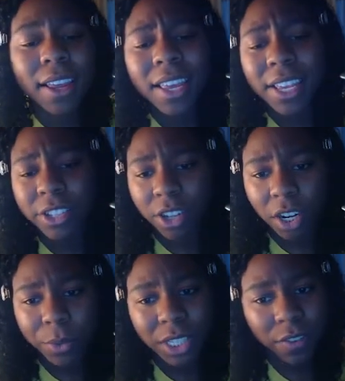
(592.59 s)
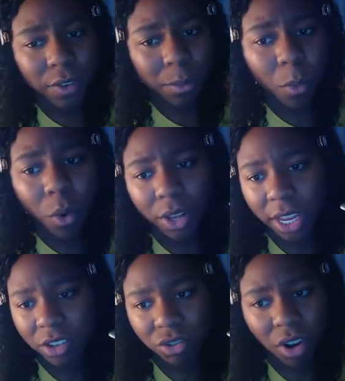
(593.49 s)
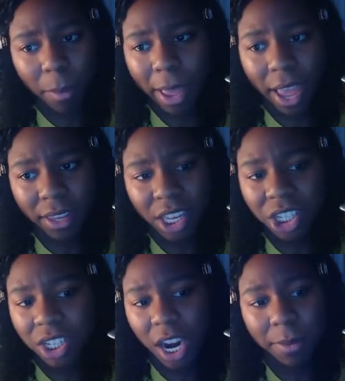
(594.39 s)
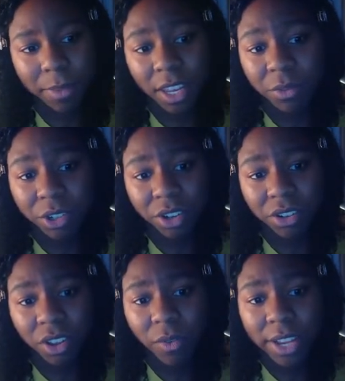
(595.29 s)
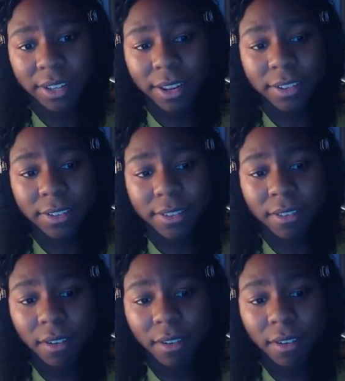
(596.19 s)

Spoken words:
his daughter was even more like a straw bag each time they returned to the residence.